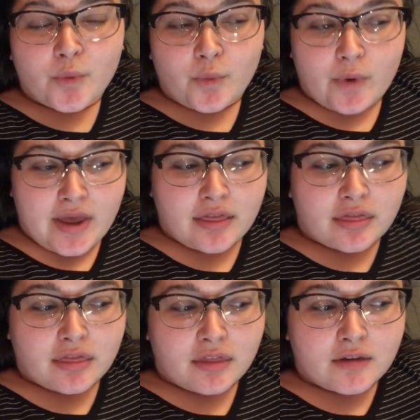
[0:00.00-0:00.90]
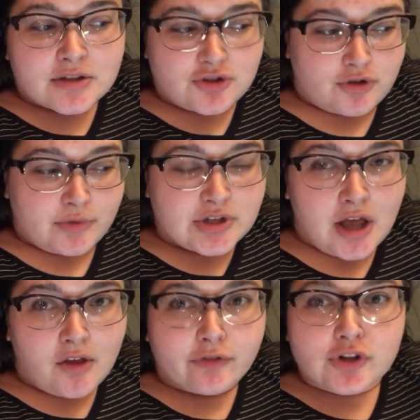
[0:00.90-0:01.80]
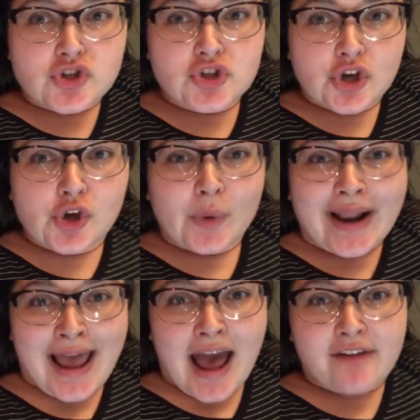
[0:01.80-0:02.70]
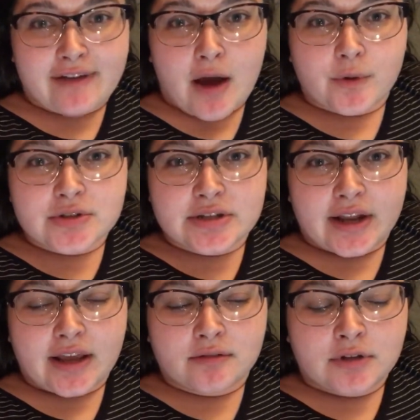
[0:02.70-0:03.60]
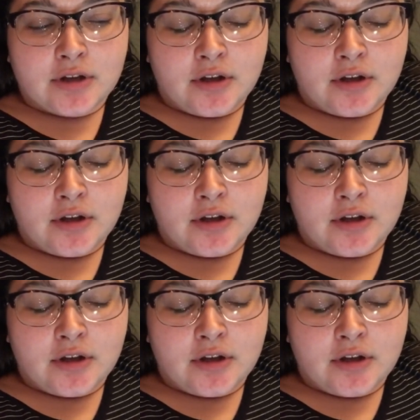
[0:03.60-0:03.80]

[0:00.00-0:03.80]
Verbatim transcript: with Distributel for two and a half hours tonight.